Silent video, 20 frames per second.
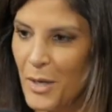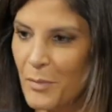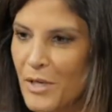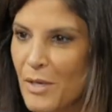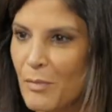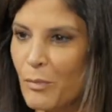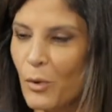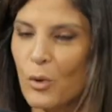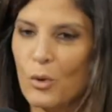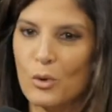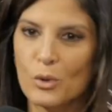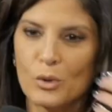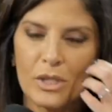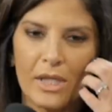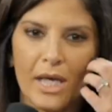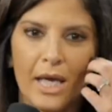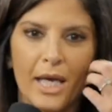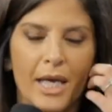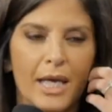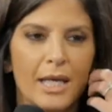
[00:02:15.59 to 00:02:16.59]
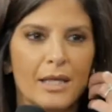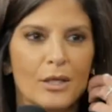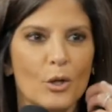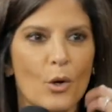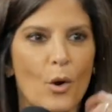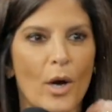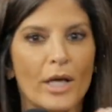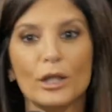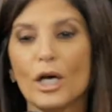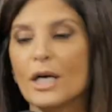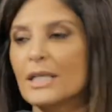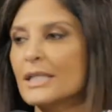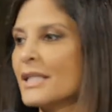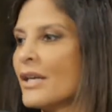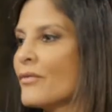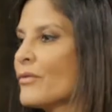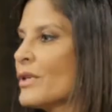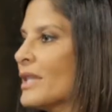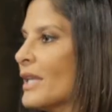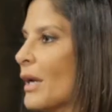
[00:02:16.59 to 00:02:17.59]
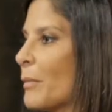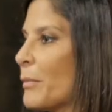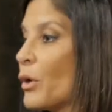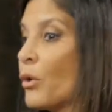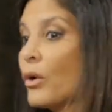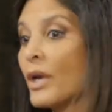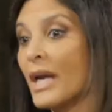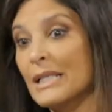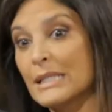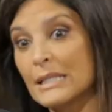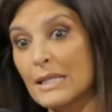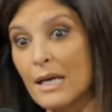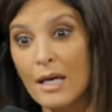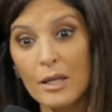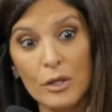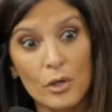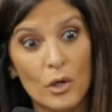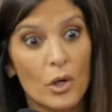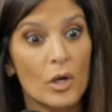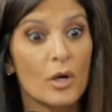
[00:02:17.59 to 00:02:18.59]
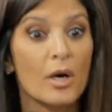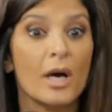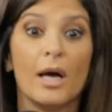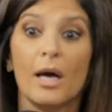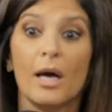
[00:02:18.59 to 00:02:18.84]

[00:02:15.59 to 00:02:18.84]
People who say, you know, I lost everything, pero gracias a Dios,